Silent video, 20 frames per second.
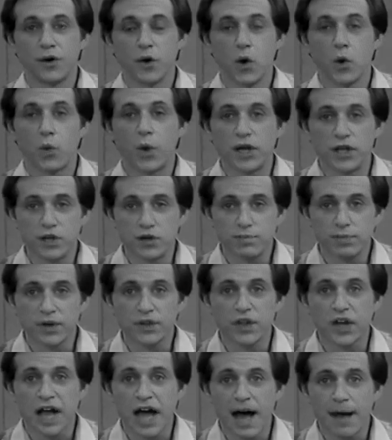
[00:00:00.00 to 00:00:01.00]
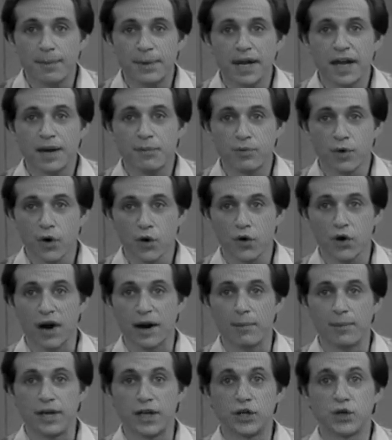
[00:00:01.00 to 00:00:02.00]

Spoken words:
When you put the CompuTutor program in,